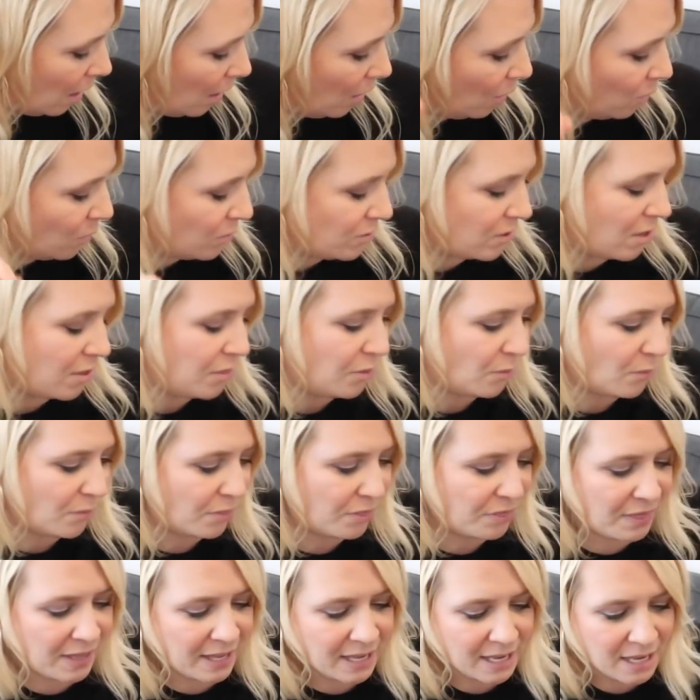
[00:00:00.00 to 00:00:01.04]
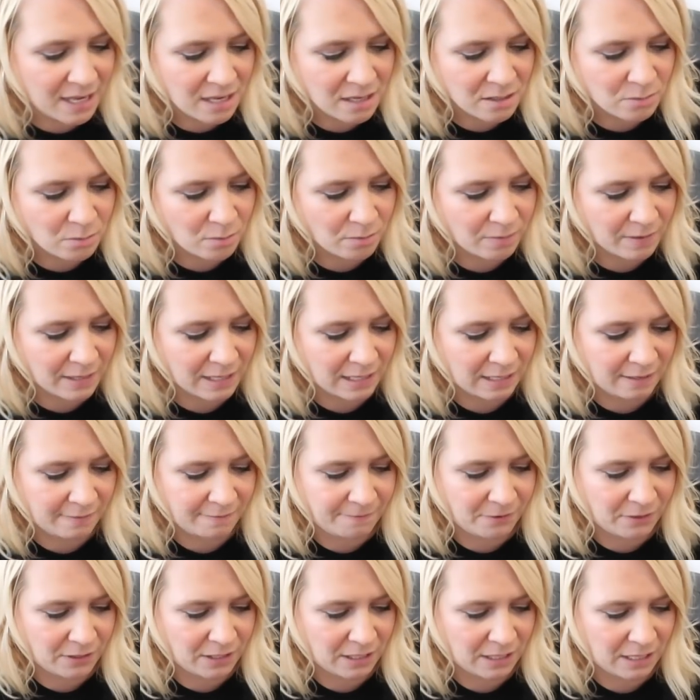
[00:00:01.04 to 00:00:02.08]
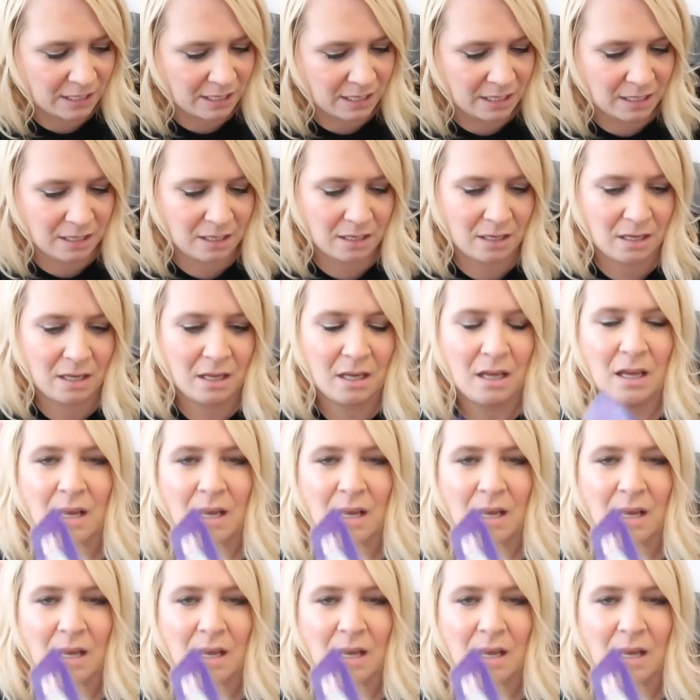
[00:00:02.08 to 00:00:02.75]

I also thought these were really funny.